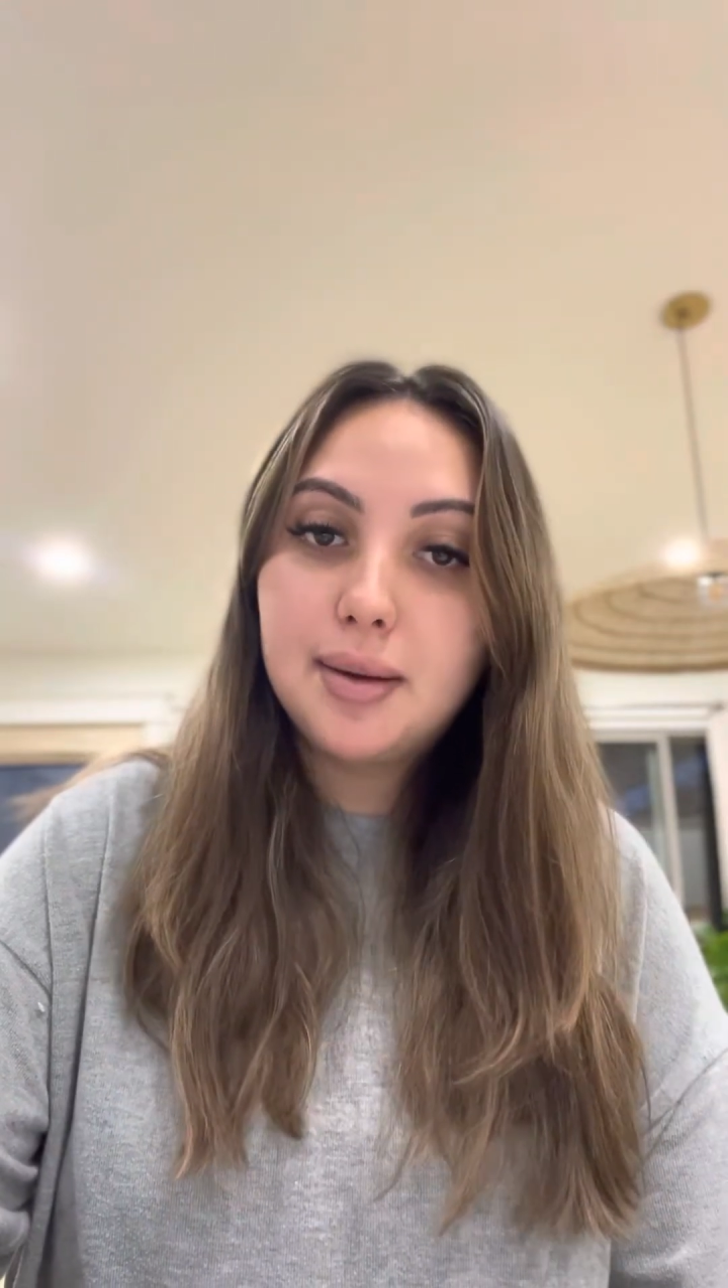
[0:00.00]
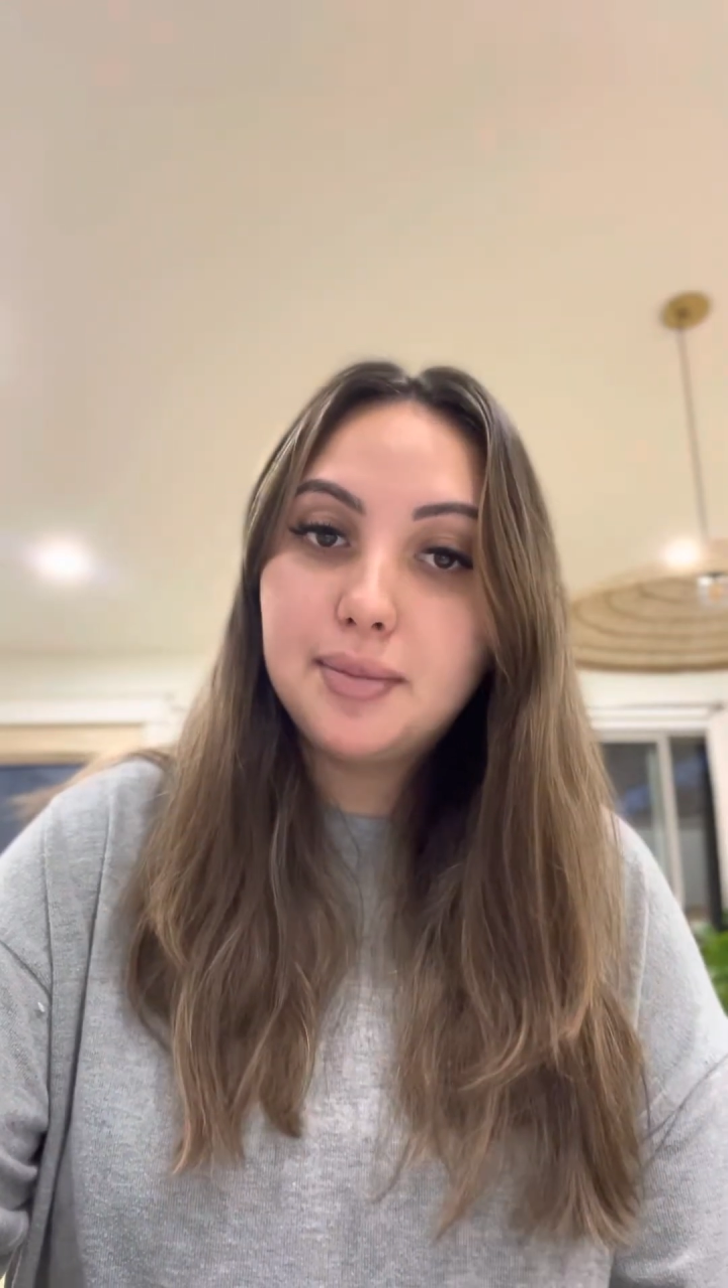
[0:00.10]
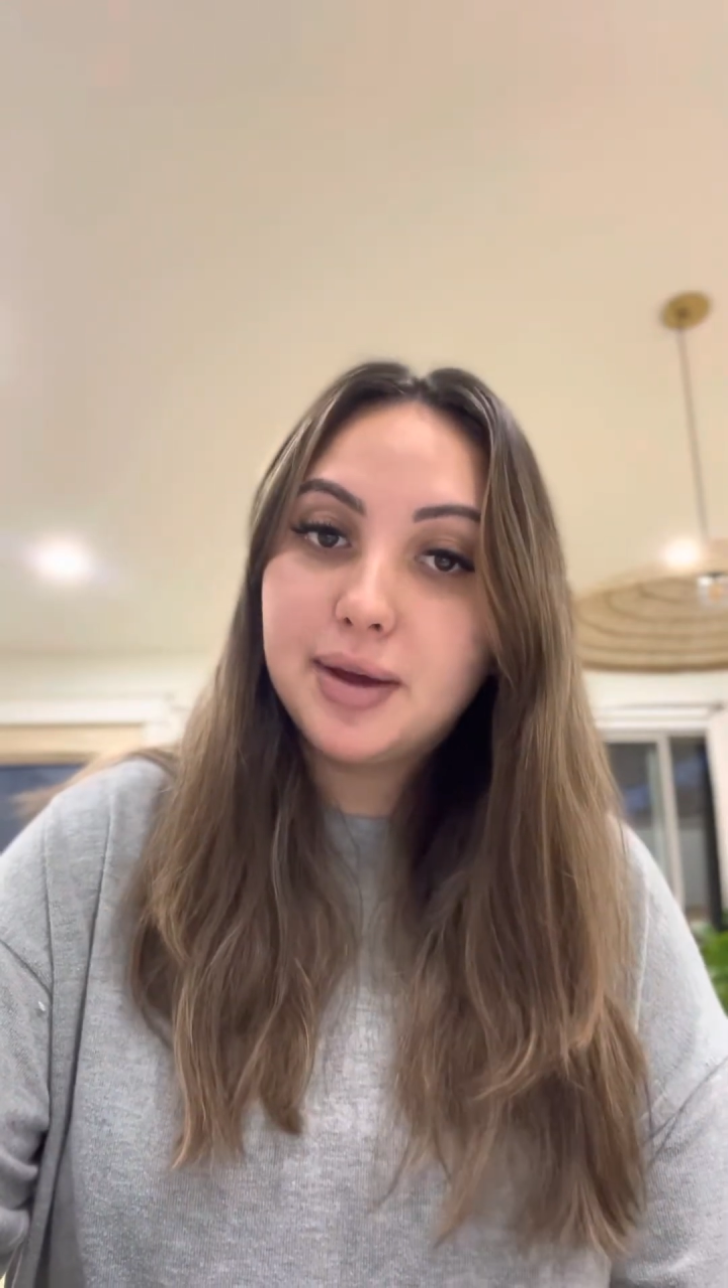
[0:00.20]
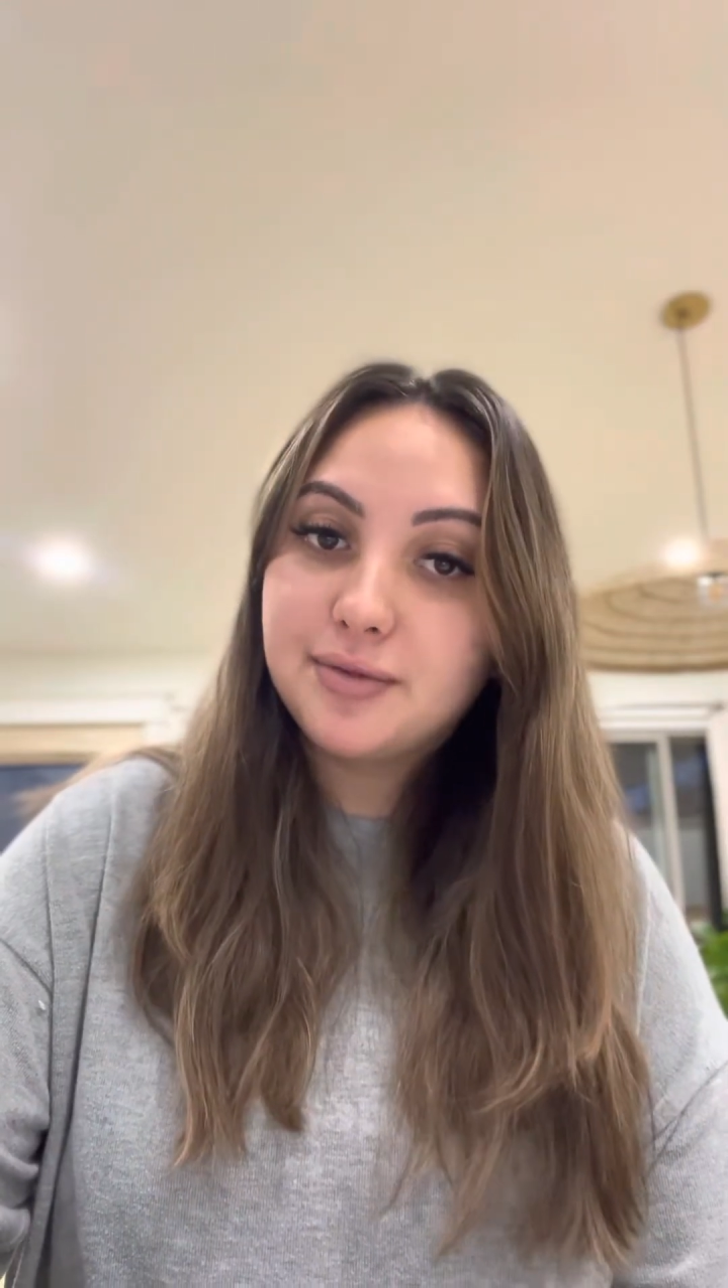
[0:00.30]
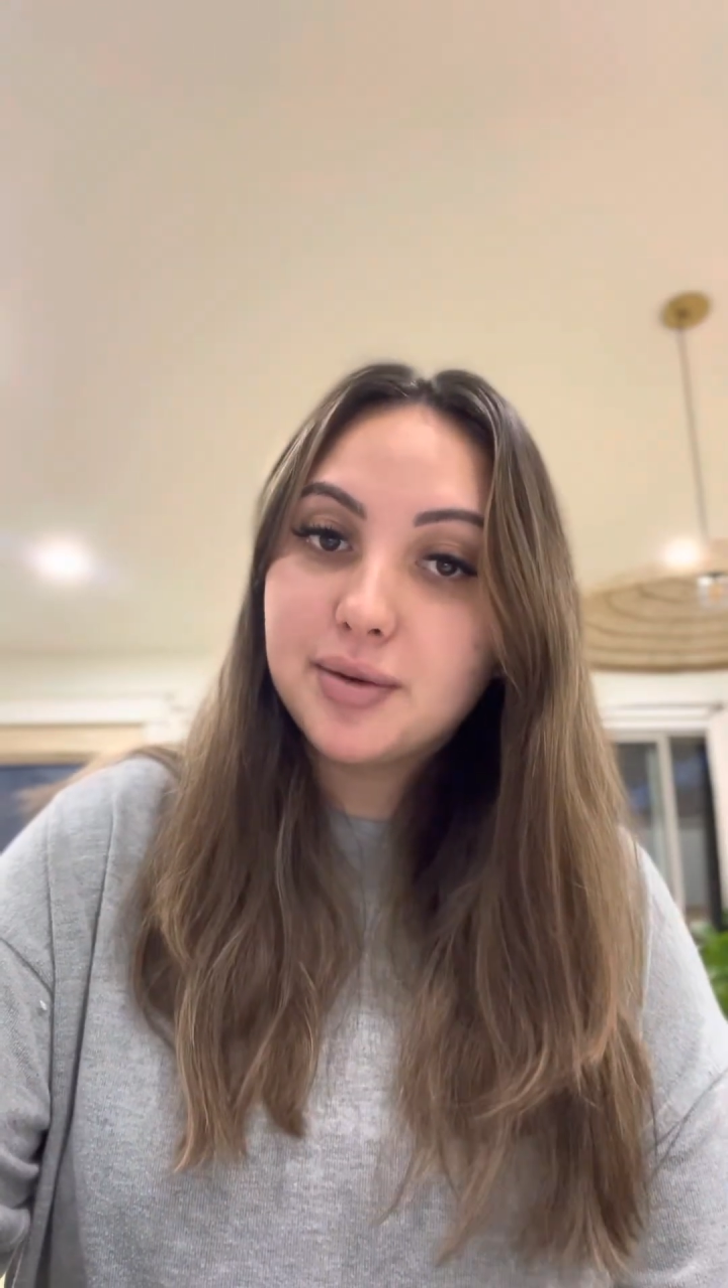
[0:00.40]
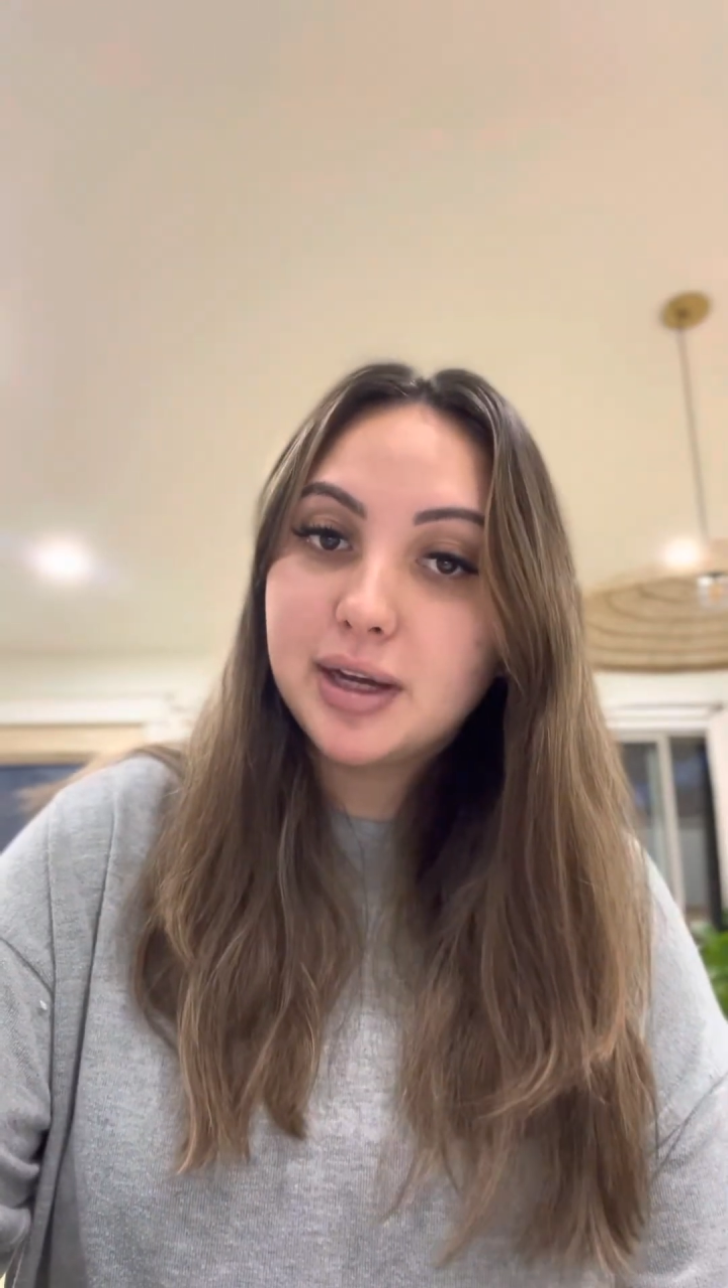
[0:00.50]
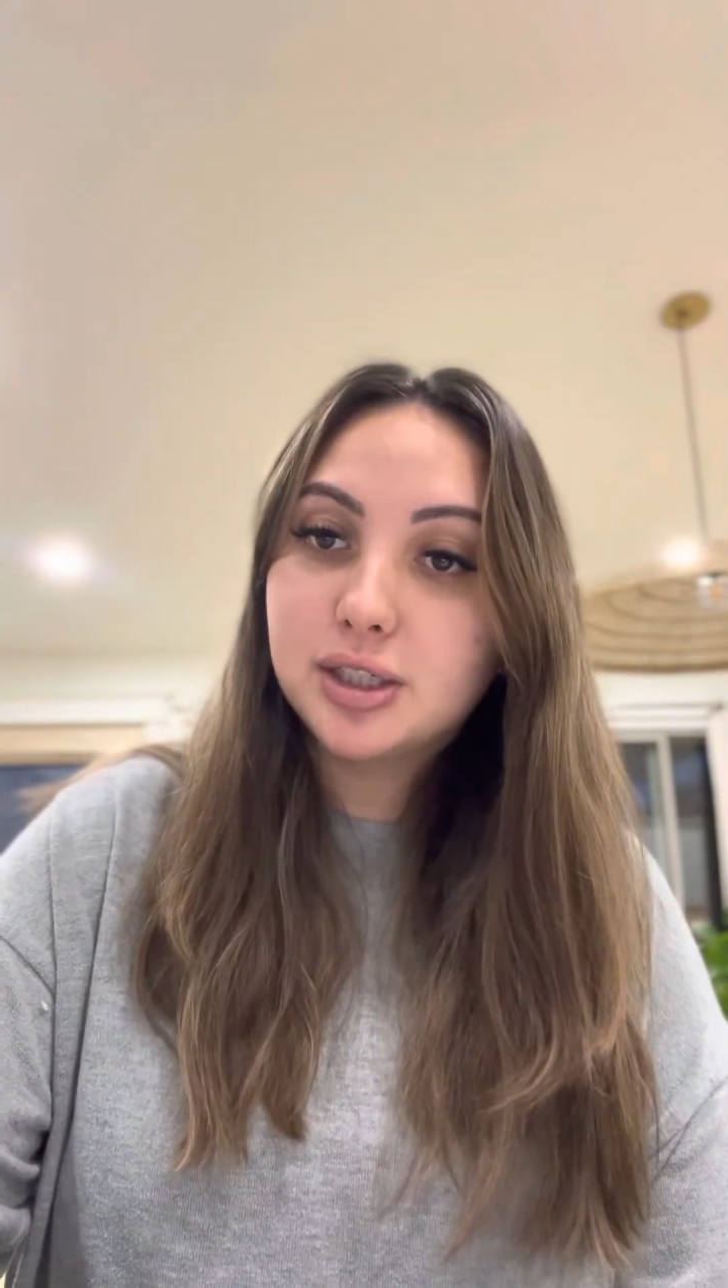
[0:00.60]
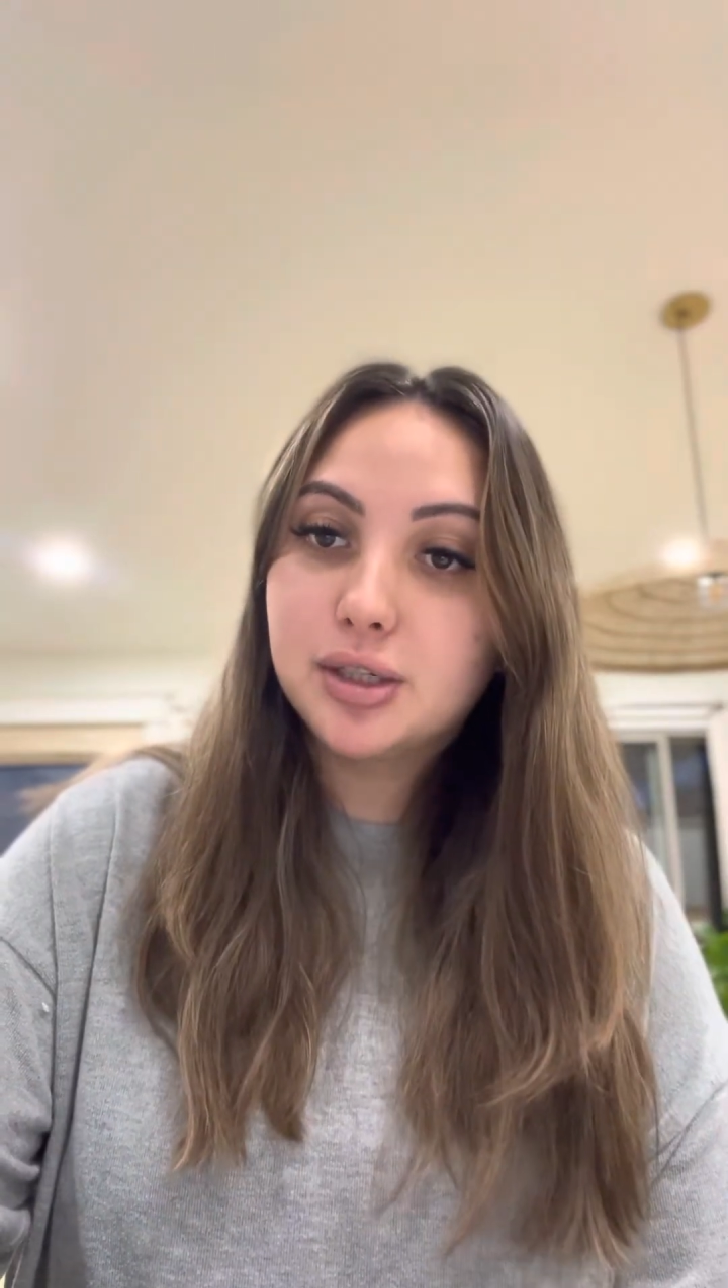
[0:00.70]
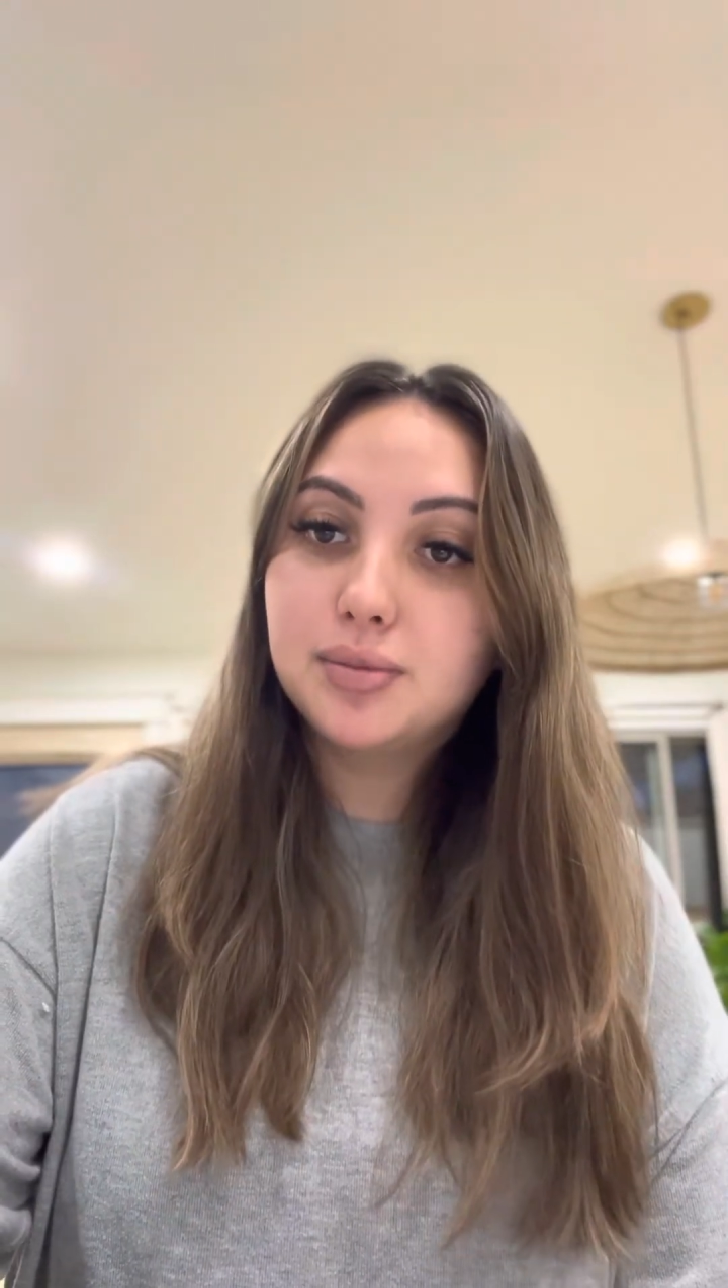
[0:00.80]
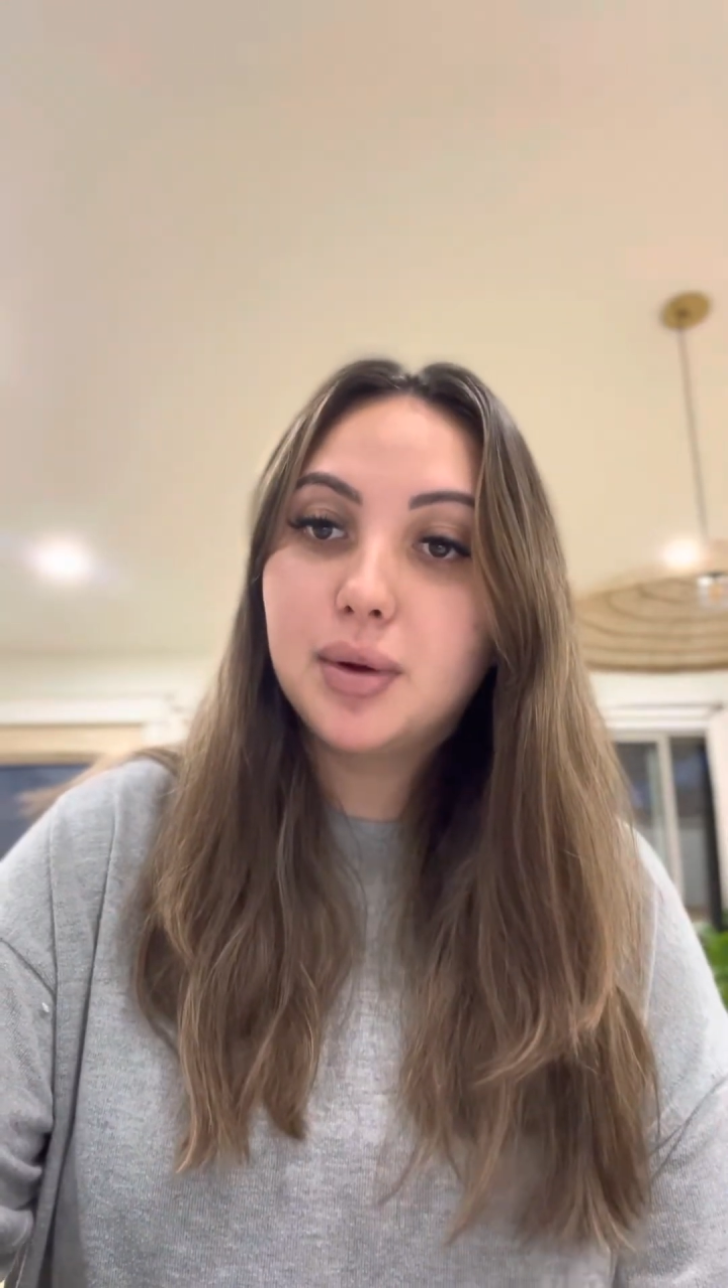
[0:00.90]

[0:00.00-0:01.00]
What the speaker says: information